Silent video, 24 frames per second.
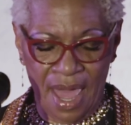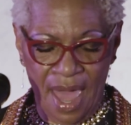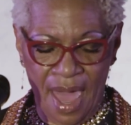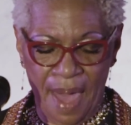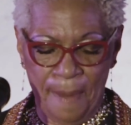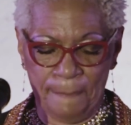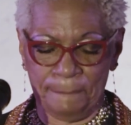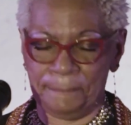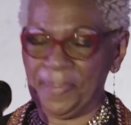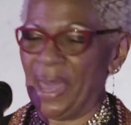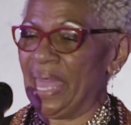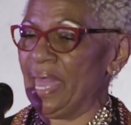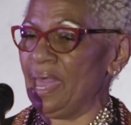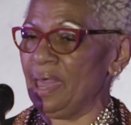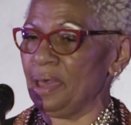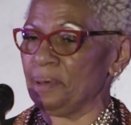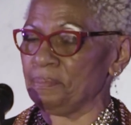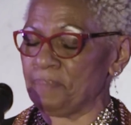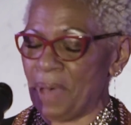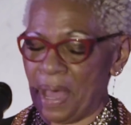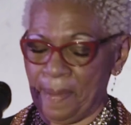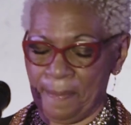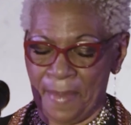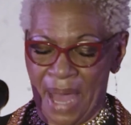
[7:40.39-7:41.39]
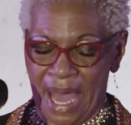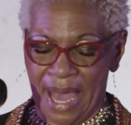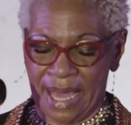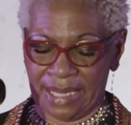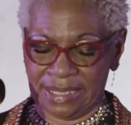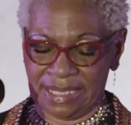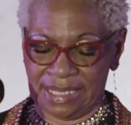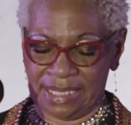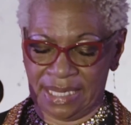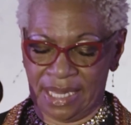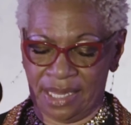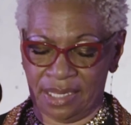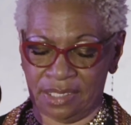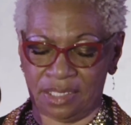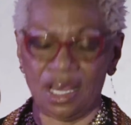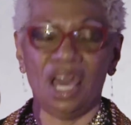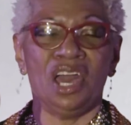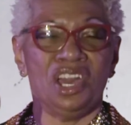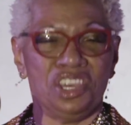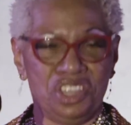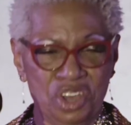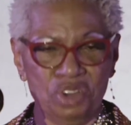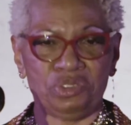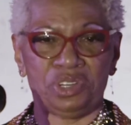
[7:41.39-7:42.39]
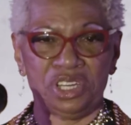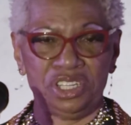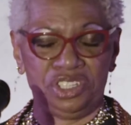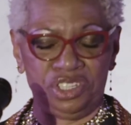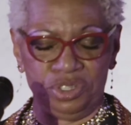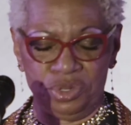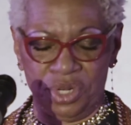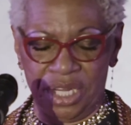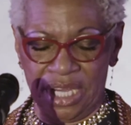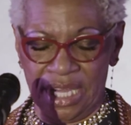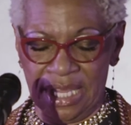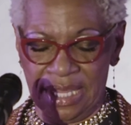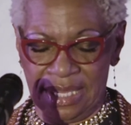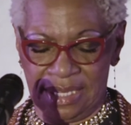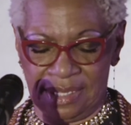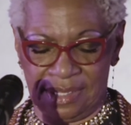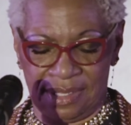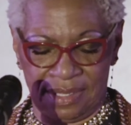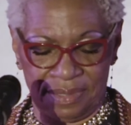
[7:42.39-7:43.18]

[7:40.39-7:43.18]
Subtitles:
And bam, my mind says, you can do this.